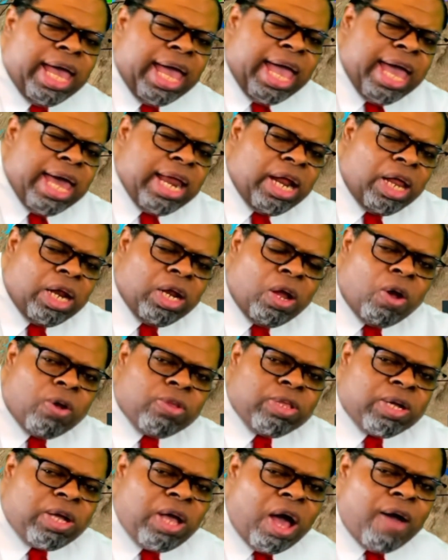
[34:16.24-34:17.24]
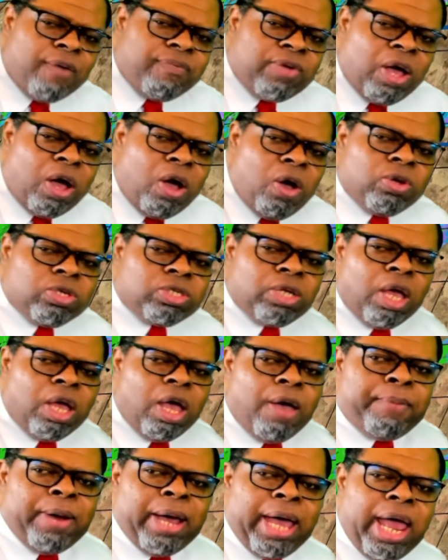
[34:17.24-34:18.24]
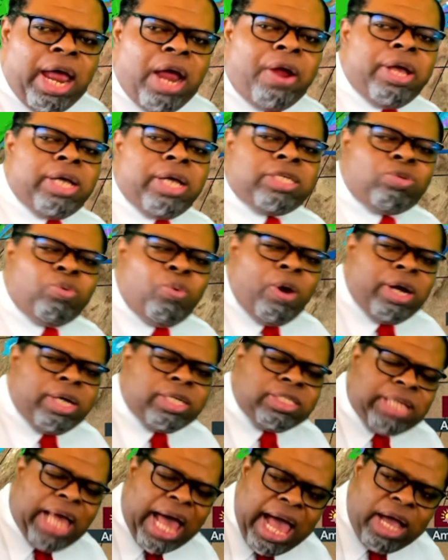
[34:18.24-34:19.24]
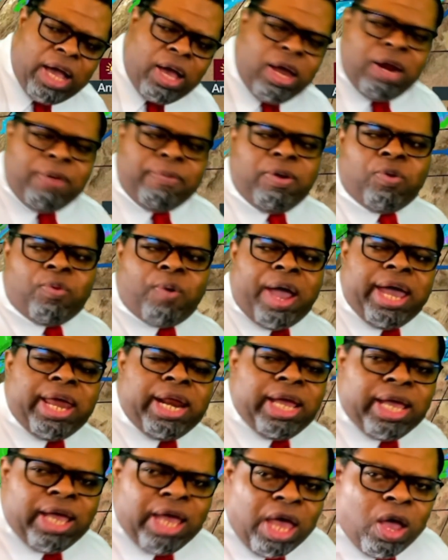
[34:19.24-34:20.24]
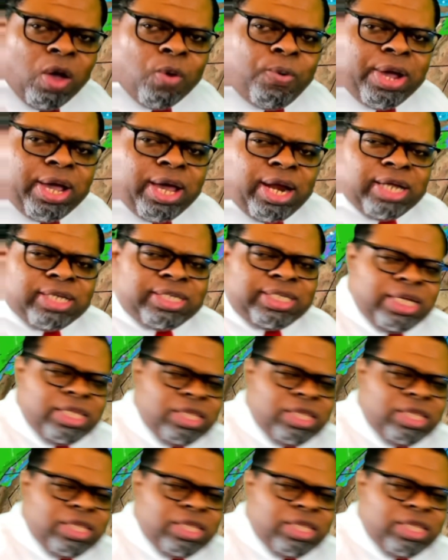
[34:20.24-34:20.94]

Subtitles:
and along the Gulf Coast. But areas where it's not going to be raining, we're going to see